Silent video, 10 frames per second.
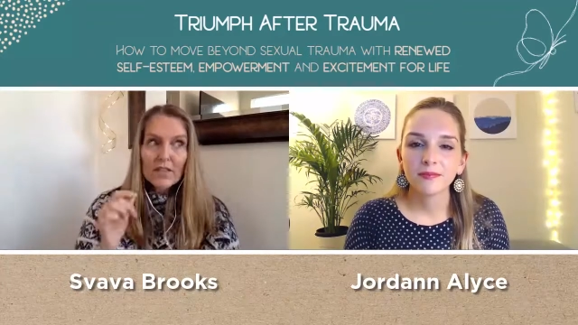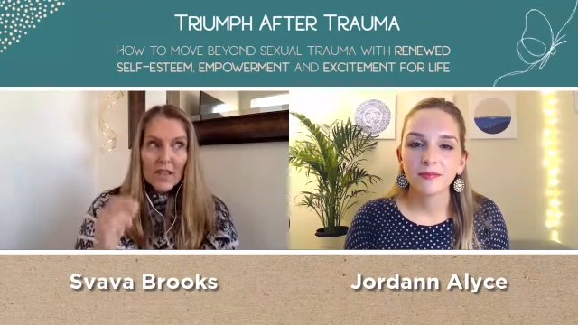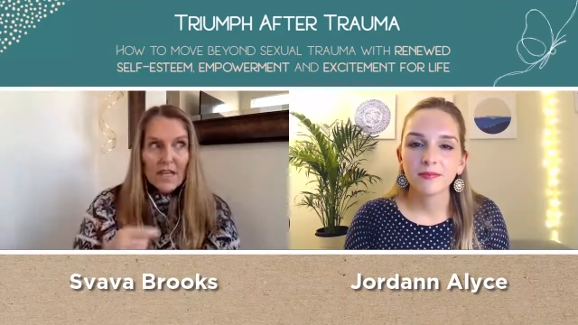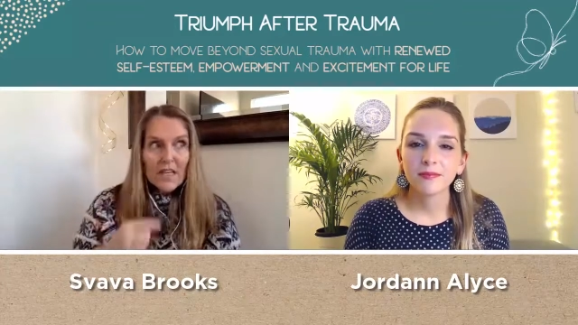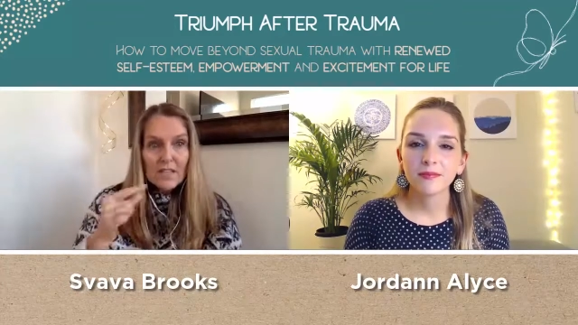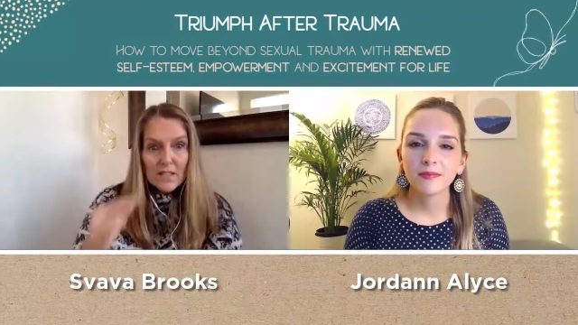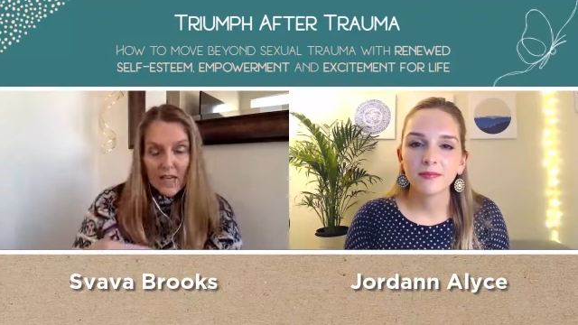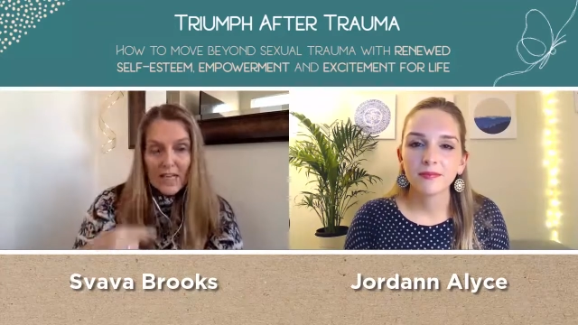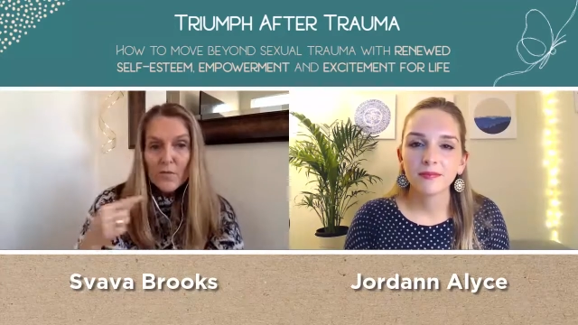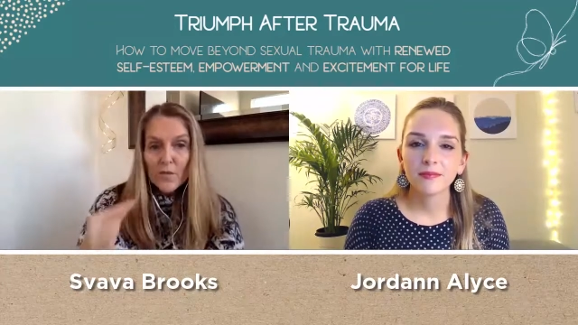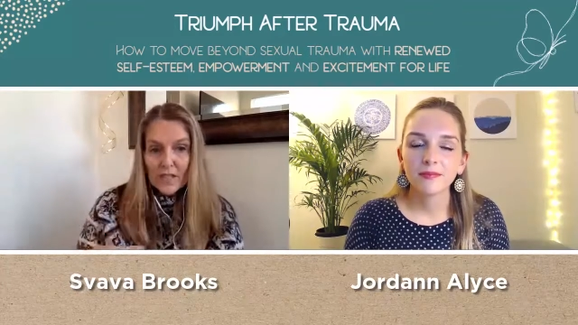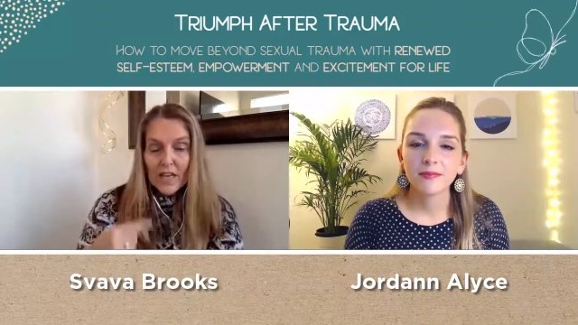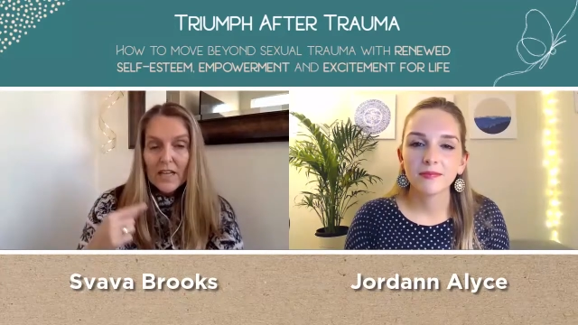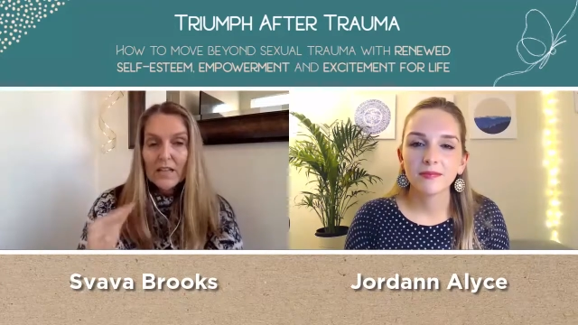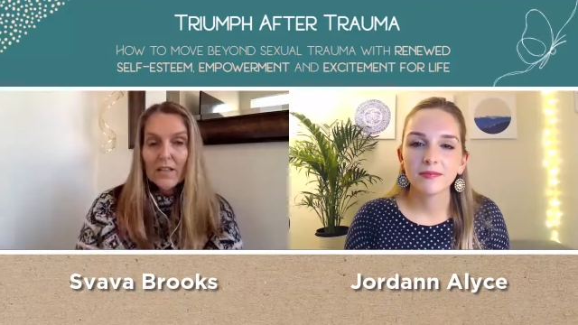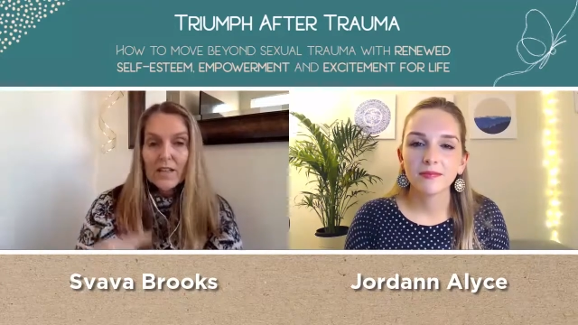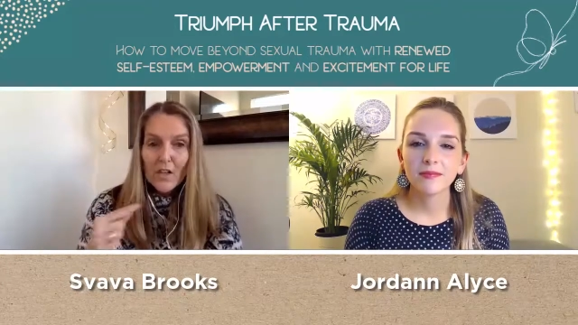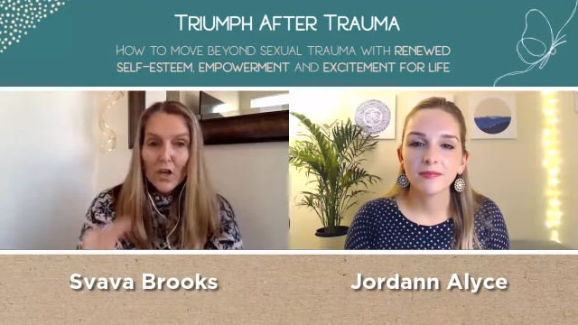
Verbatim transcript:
Speaker 1: that is kind of recycling the